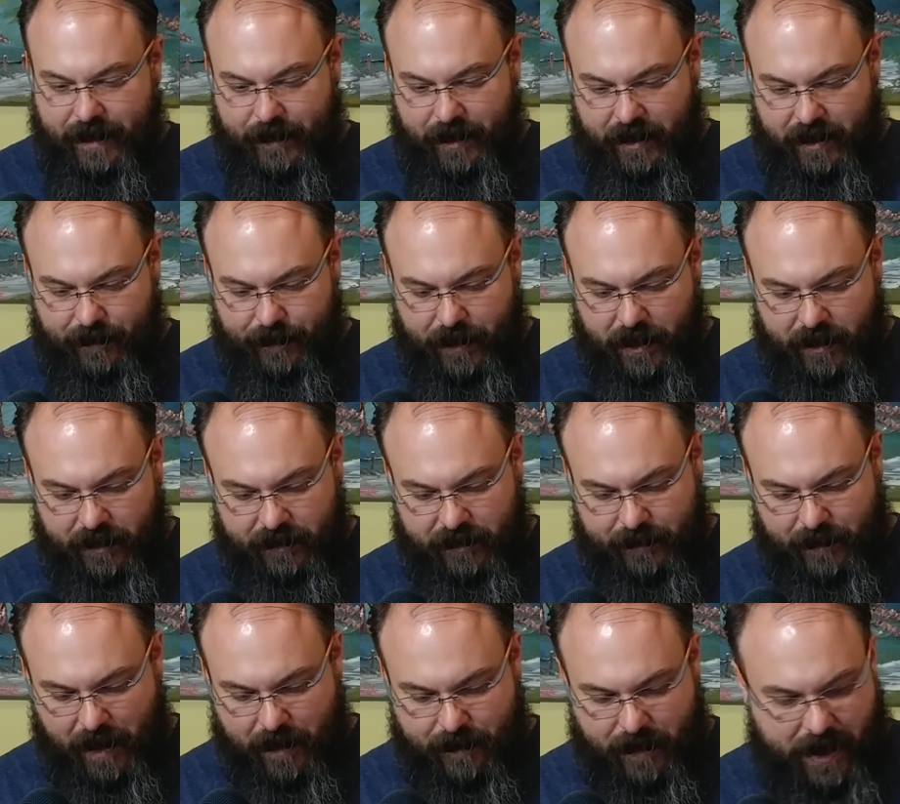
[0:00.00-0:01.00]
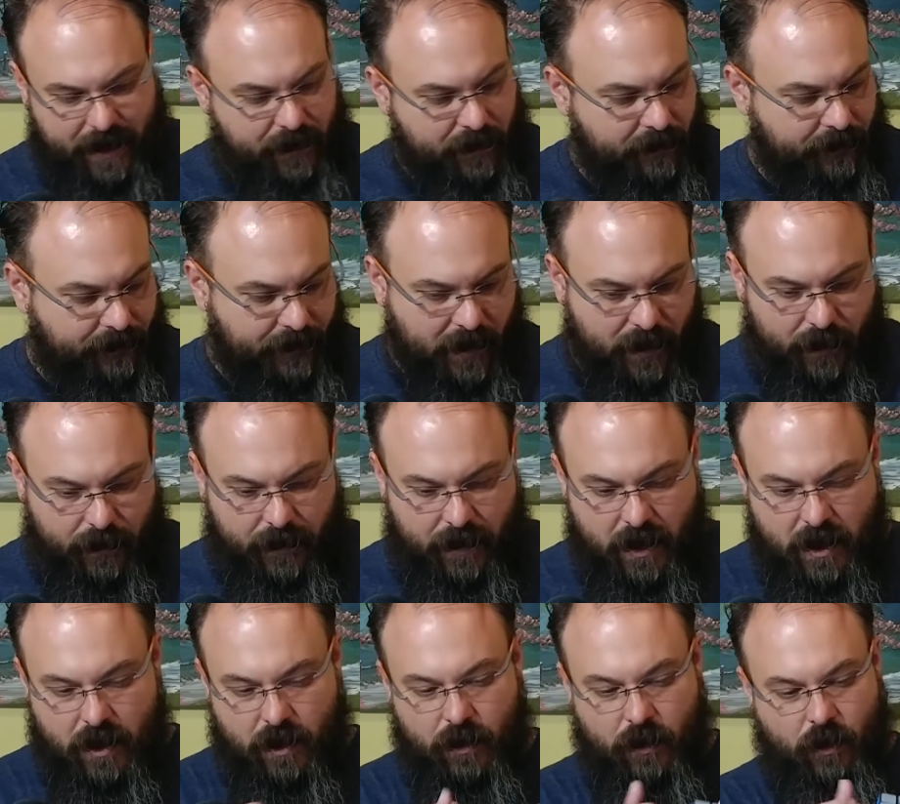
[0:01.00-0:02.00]
I mean, compared to my microphone
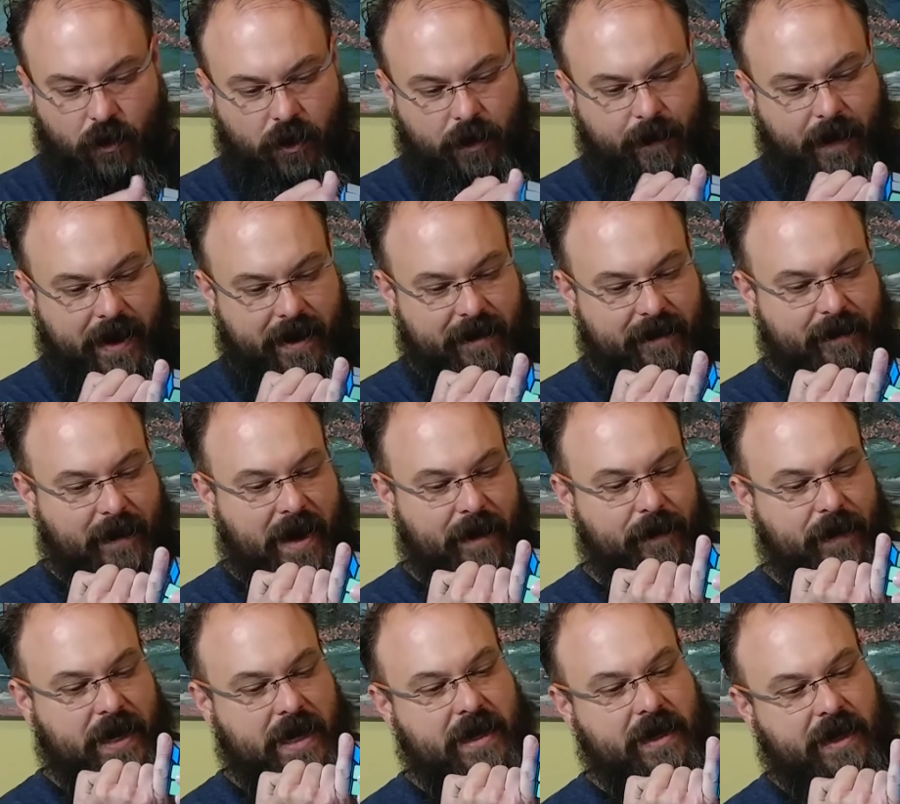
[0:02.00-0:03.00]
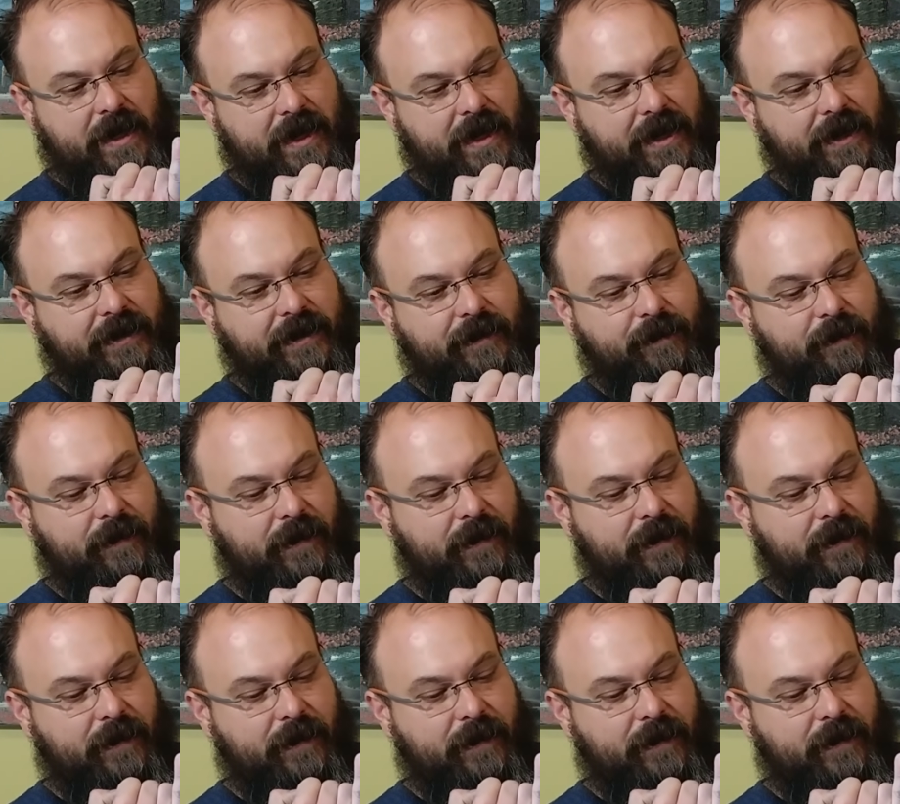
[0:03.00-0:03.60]
or my pinky, it's